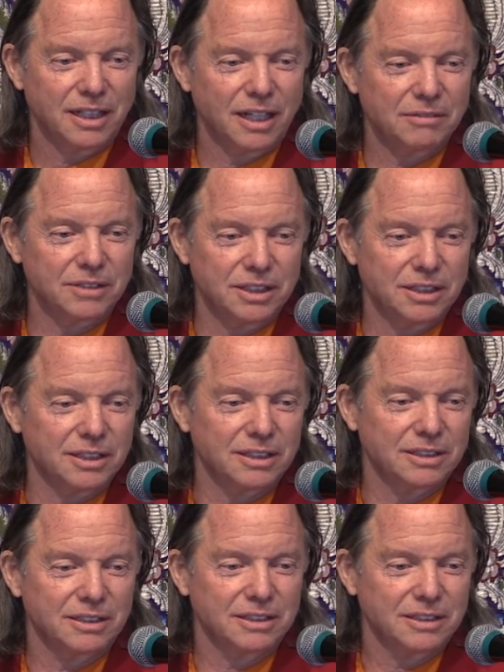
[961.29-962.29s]
every
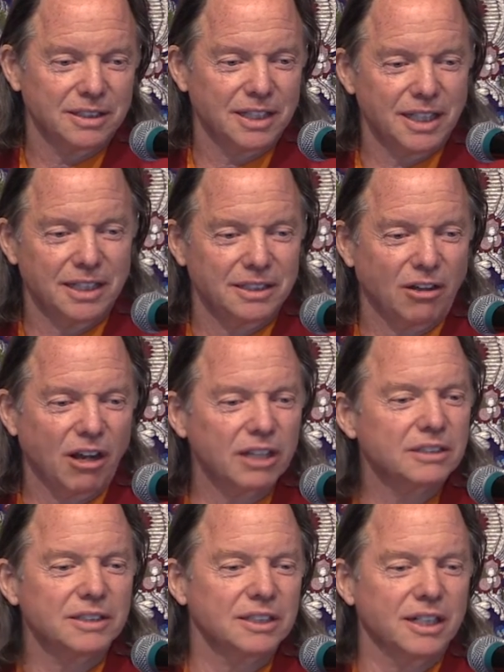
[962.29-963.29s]
year and
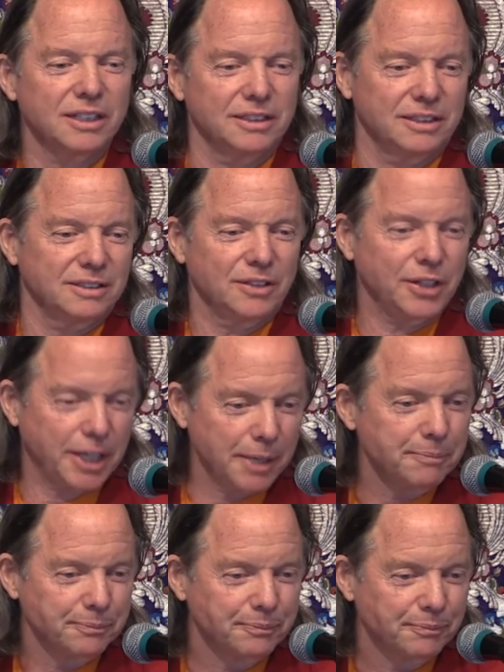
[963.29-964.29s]
harder and harder,
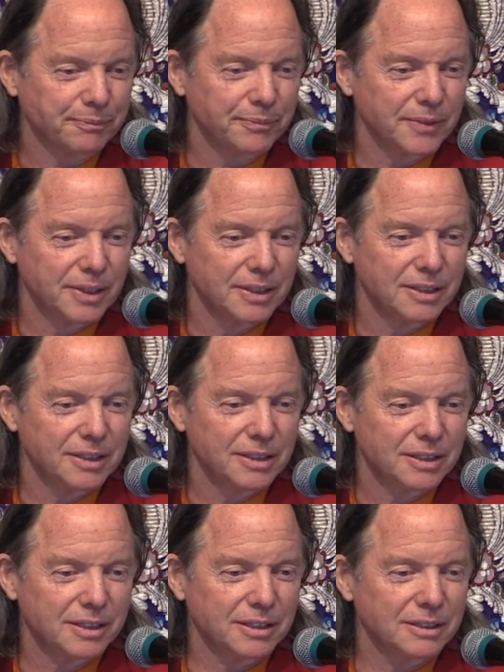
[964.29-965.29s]
okay?
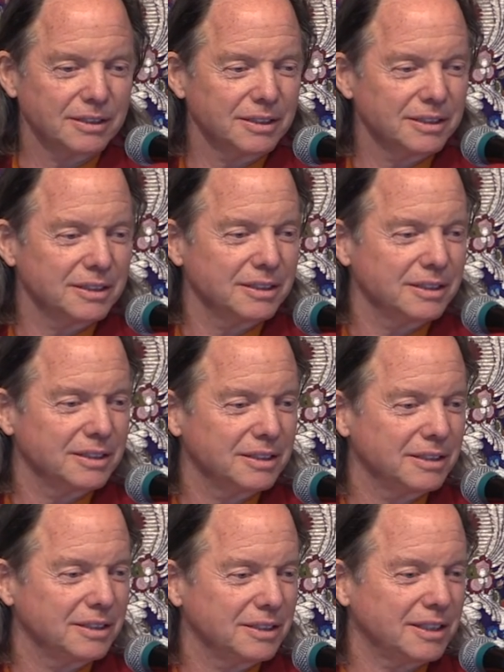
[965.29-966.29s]
So
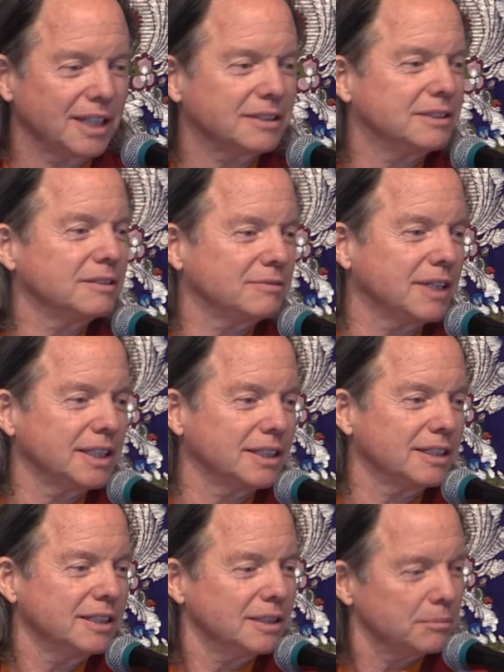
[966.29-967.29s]
that's
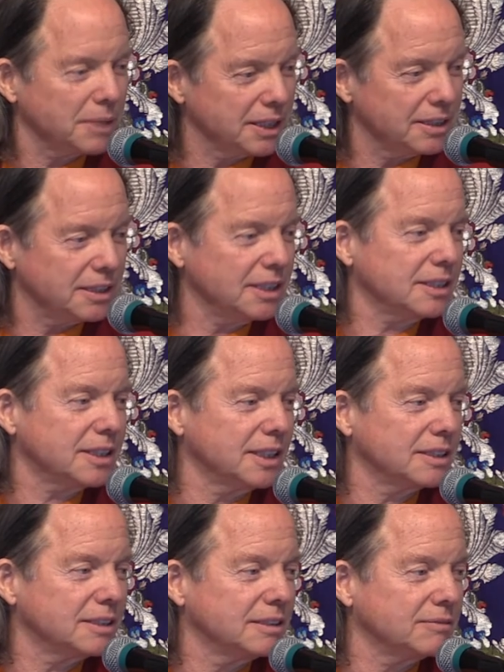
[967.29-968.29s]
nirvana. But in this
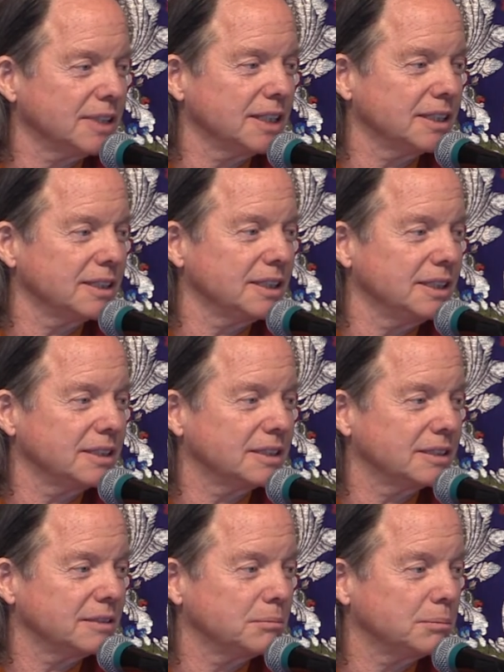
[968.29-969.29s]
case, nirvana
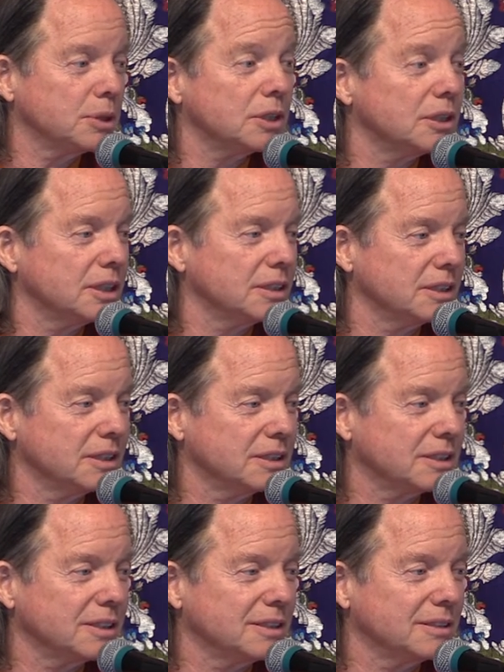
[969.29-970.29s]
is Buddhahood.
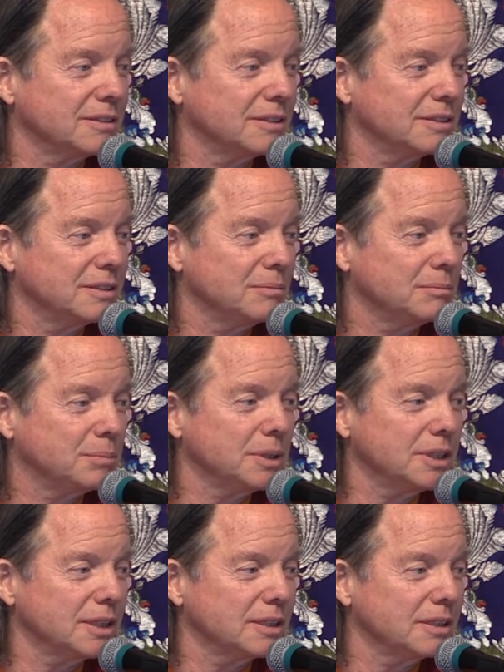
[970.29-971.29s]
So
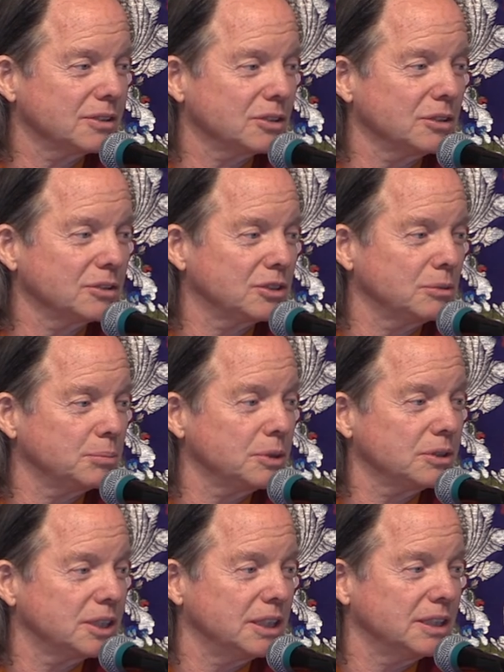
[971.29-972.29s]
Buddha told
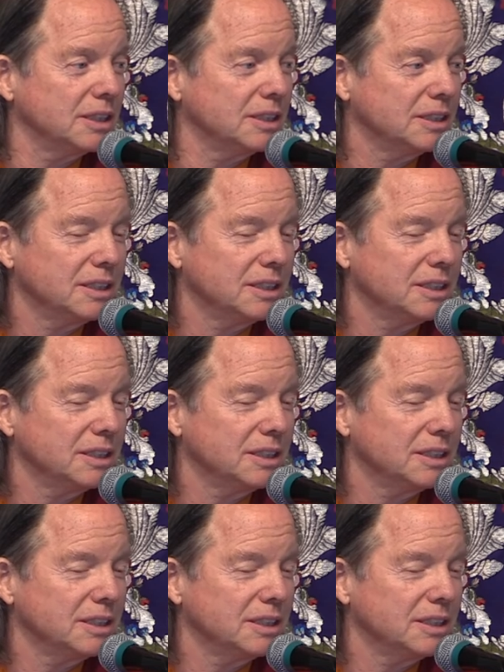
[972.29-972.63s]
Subhuti,